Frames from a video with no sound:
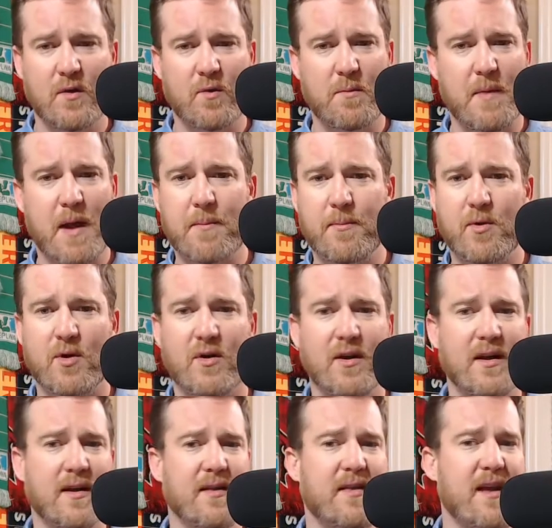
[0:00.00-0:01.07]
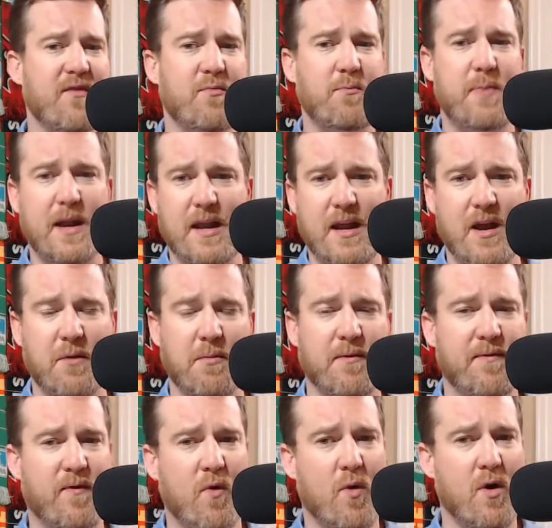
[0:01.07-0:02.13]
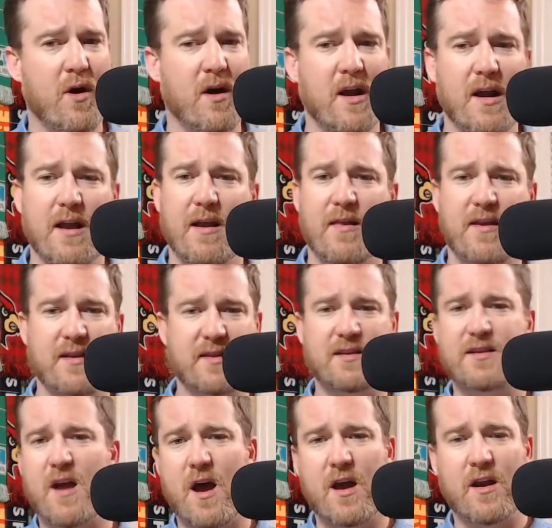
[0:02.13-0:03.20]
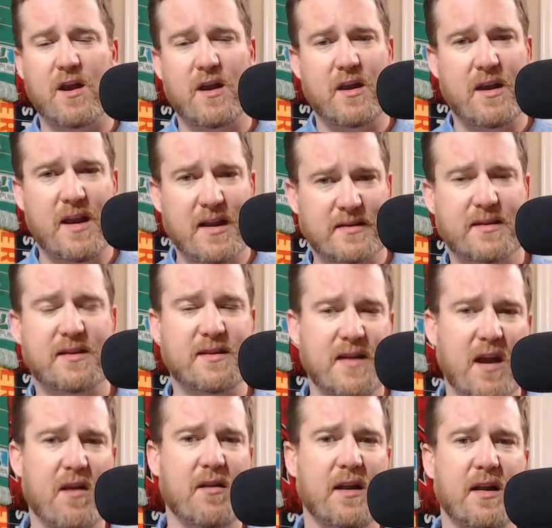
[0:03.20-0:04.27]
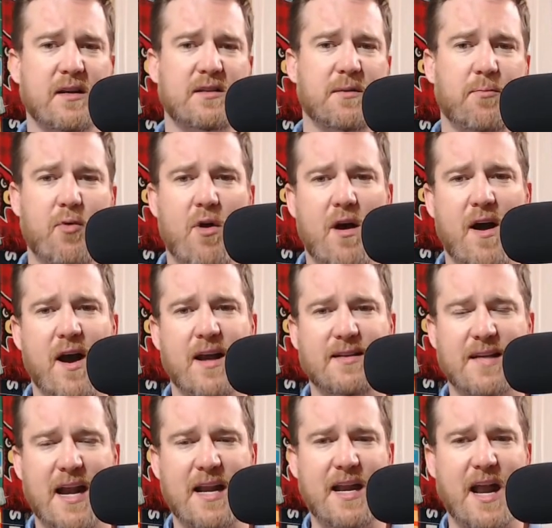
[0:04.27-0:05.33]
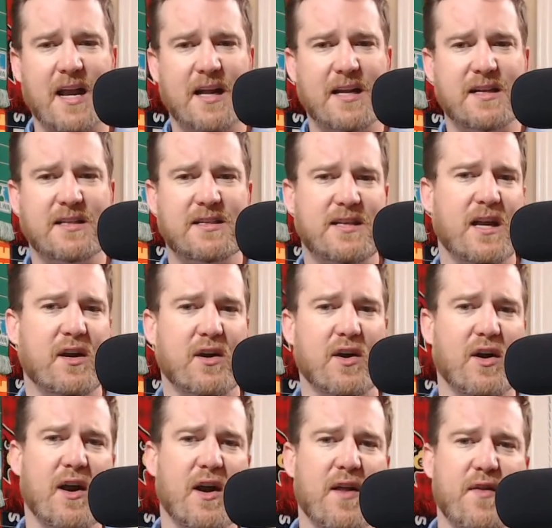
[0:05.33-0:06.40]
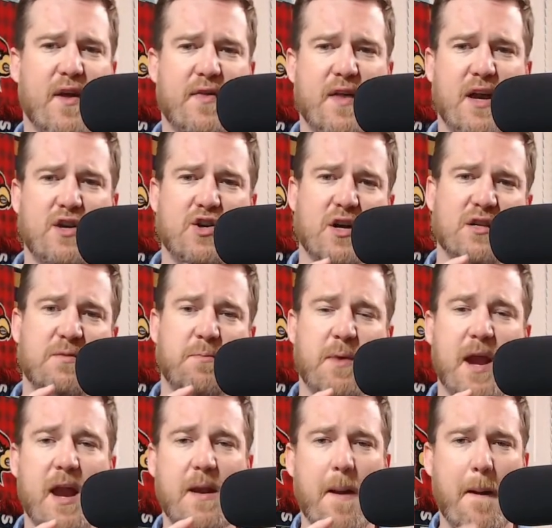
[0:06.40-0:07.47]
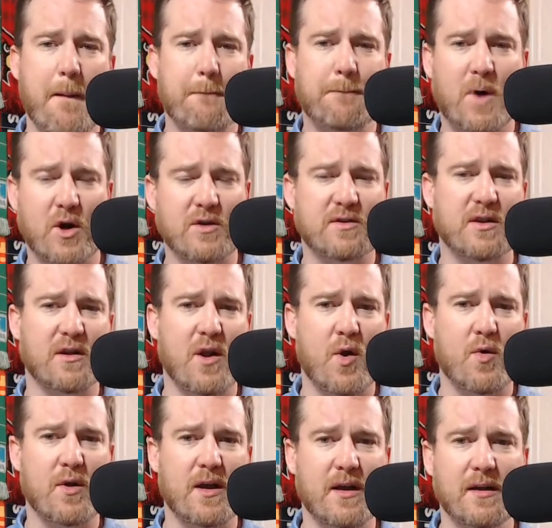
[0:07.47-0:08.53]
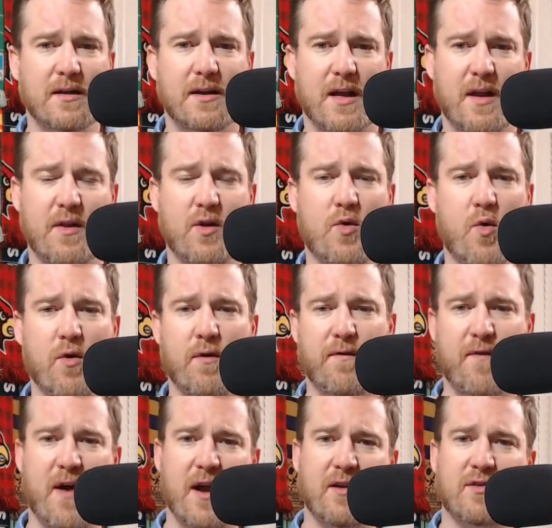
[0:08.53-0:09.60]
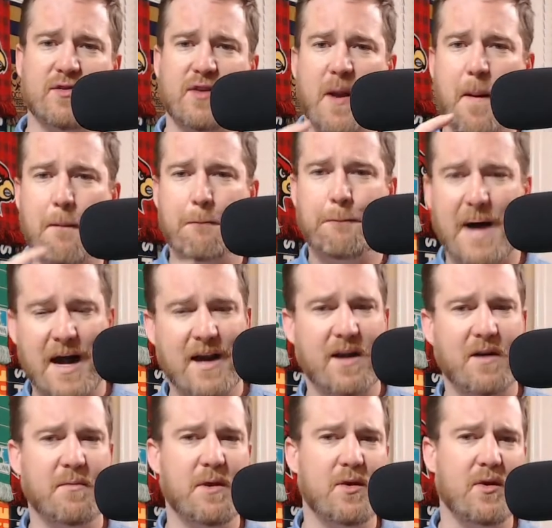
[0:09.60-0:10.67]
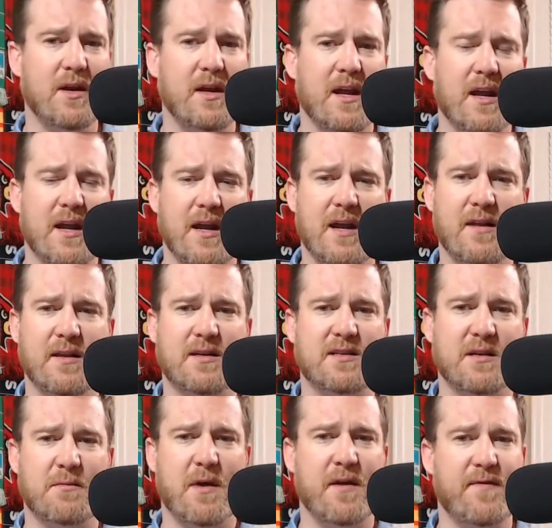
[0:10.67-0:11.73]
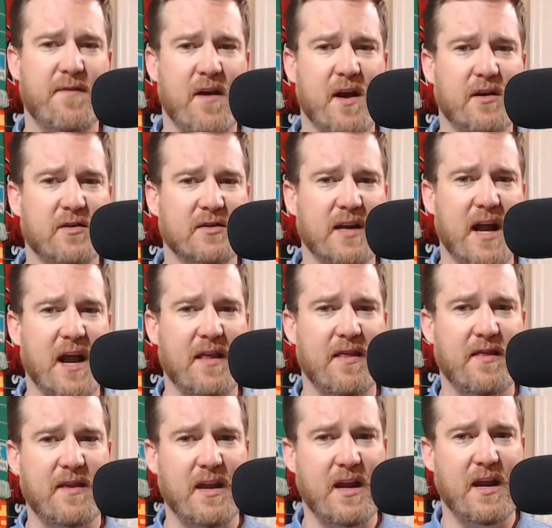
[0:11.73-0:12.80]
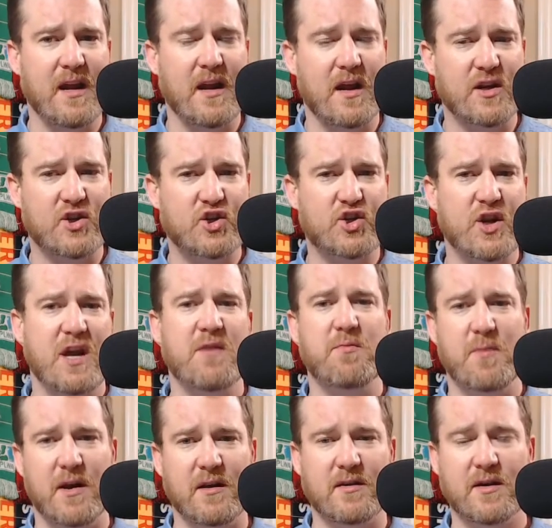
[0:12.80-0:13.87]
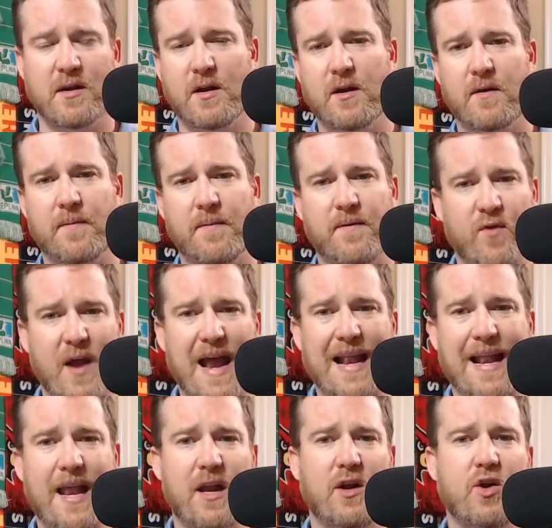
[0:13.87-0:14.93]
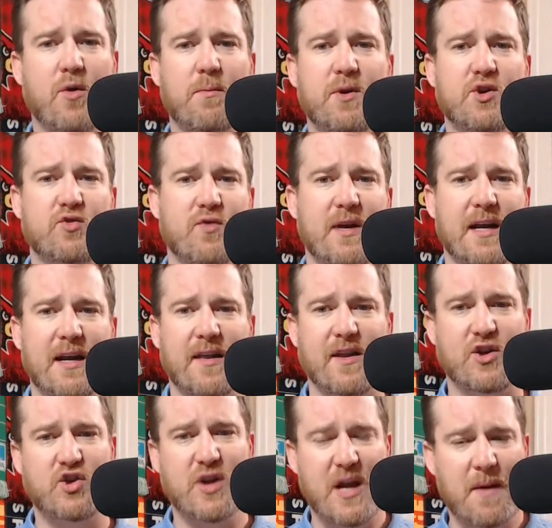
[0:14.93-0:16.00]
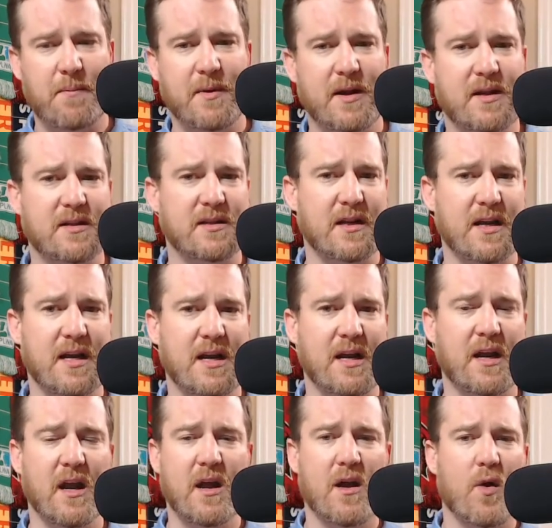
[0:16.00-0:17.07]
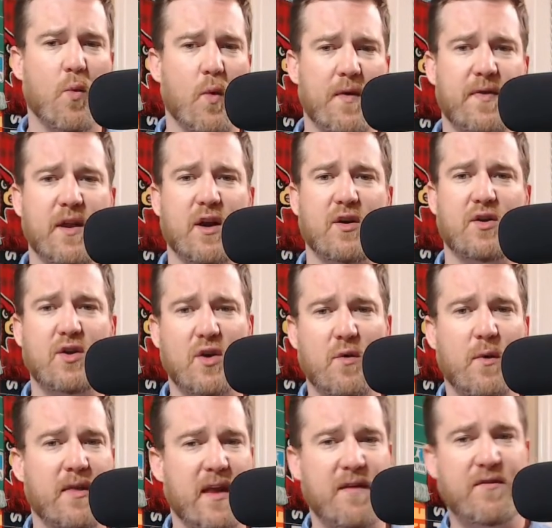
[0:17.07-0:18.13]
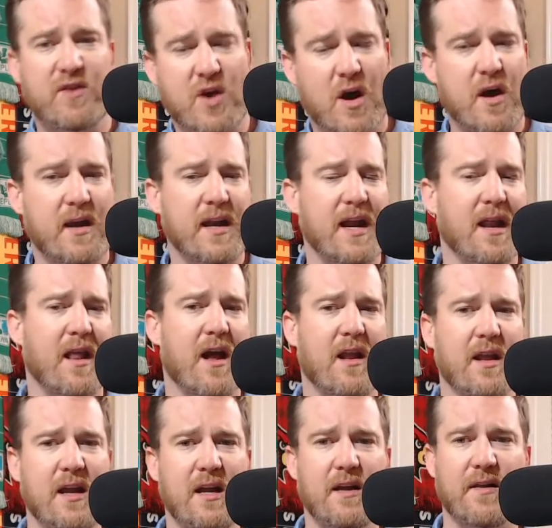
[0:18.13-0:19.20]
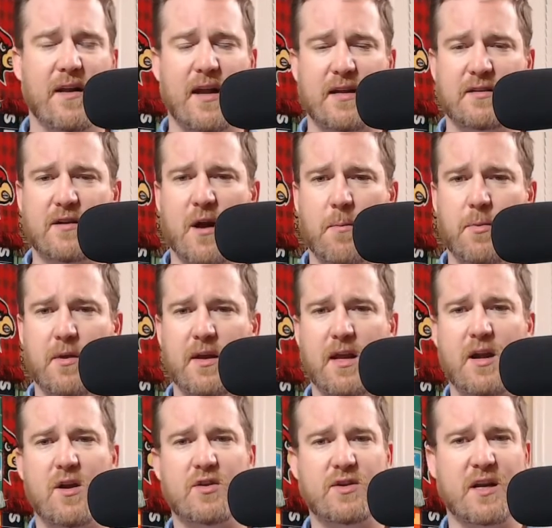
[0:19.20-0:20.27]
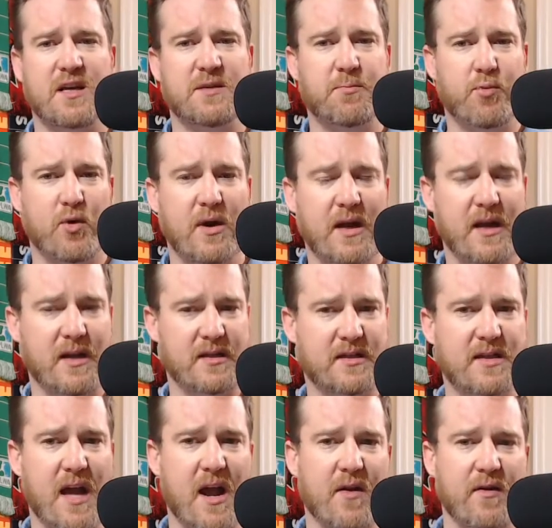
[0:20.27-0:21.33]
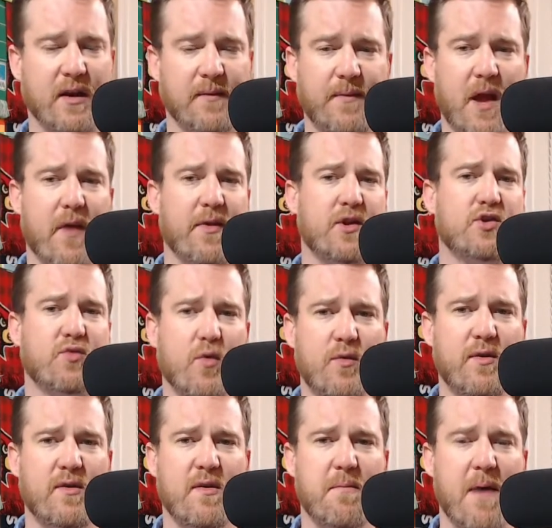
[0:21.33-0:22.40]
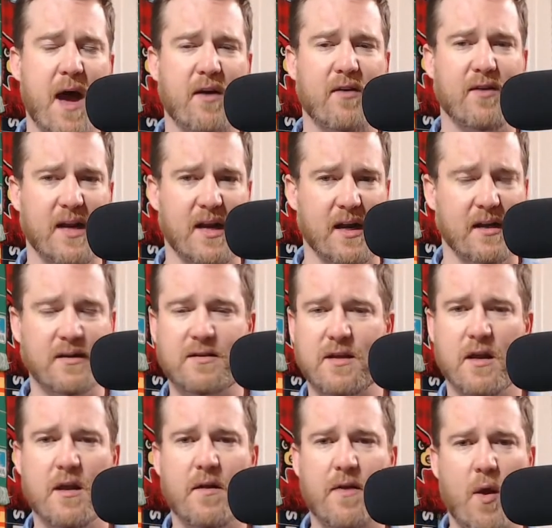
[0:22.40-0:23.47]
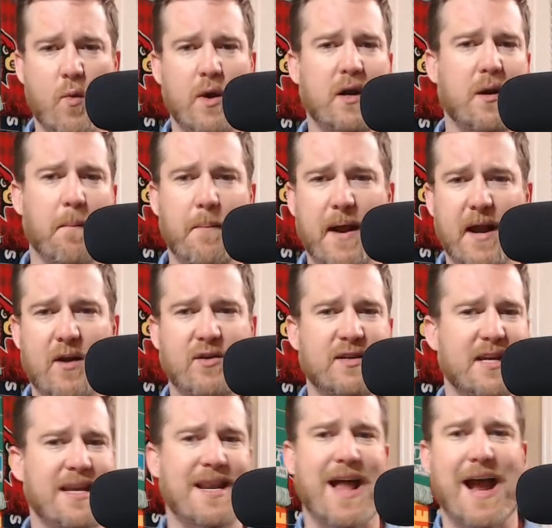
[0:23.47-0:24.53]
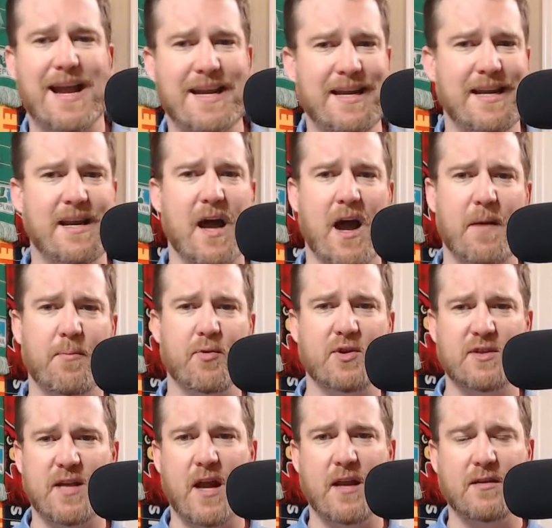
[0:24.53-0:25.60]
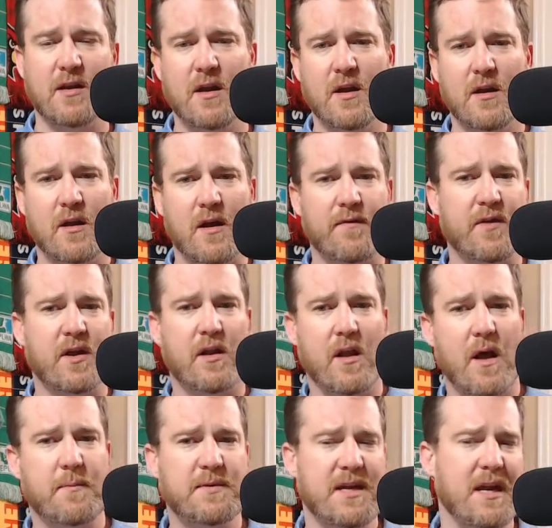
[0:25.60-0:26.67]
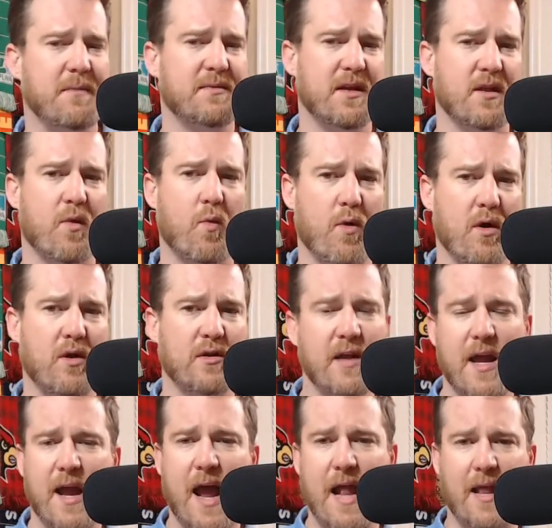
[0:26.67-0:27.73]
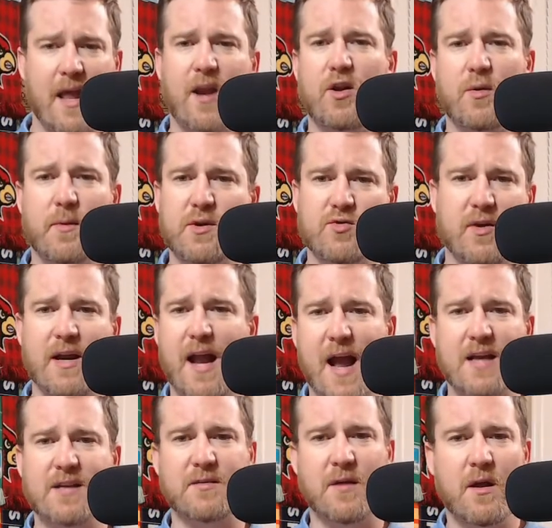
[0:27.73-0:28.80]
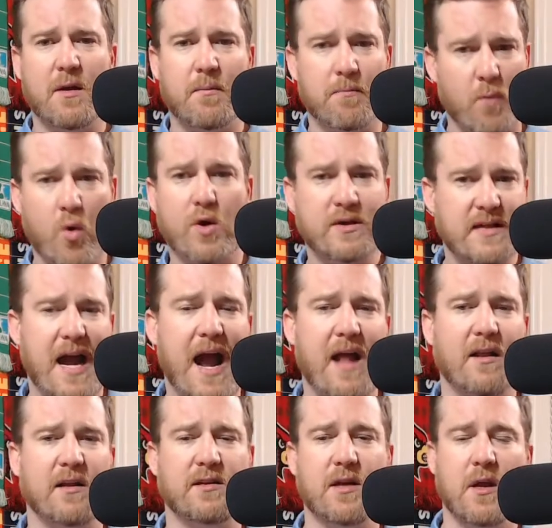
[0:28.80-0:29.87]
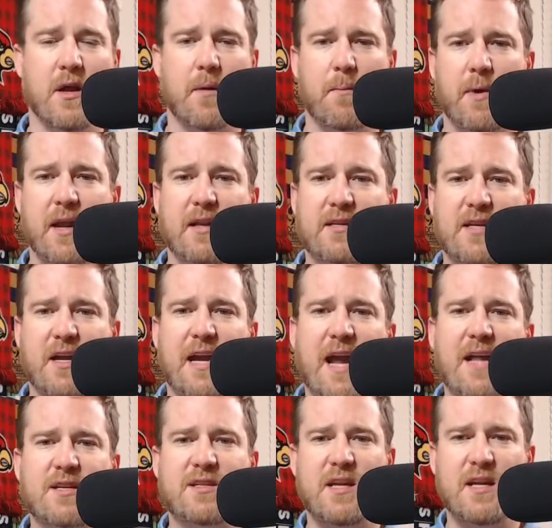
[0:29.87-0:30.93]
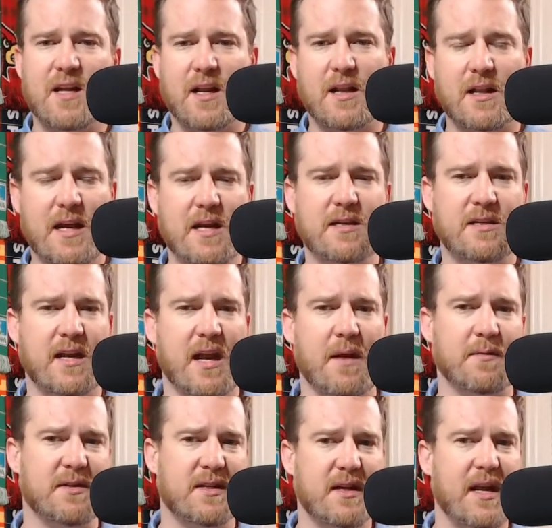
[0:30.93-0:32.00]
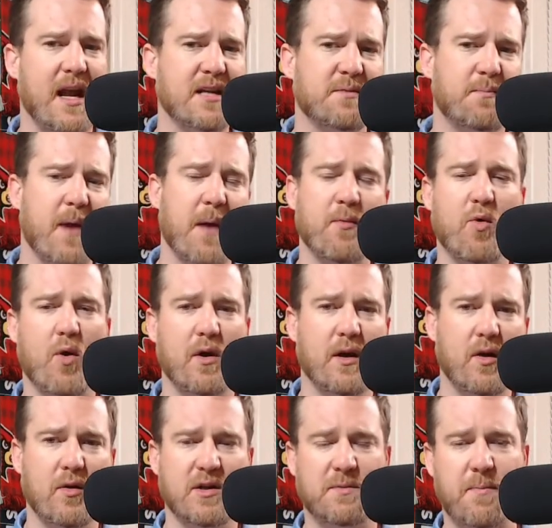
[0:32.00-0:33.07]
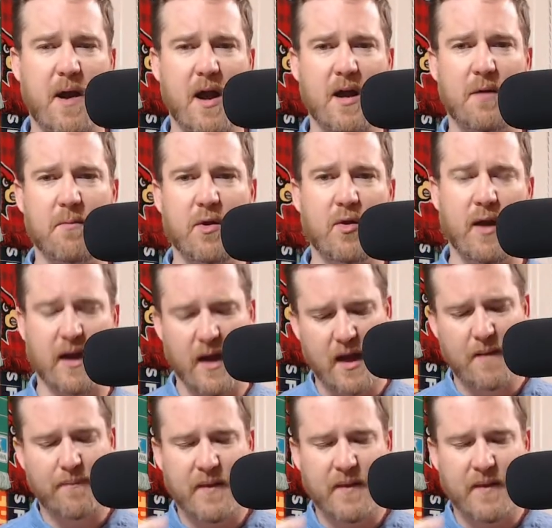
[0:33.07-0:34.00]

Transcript: Remember, they've been here before. This is not necessarily a surprise, and yet consider that they just beat Barcelona in the quarterfinals, Bayern Munich in the semifinals, and the achievement for Atletico Madrid in the Champions League, what they've done in La Liga the last couple of years is pretty astounding. Now, the truth of the matter is that when compared to 99% of the club teams in the world, Atletico Madrid has more talent, but it's against the elite teams. It's against Pep Guardiola's Bayern Munich.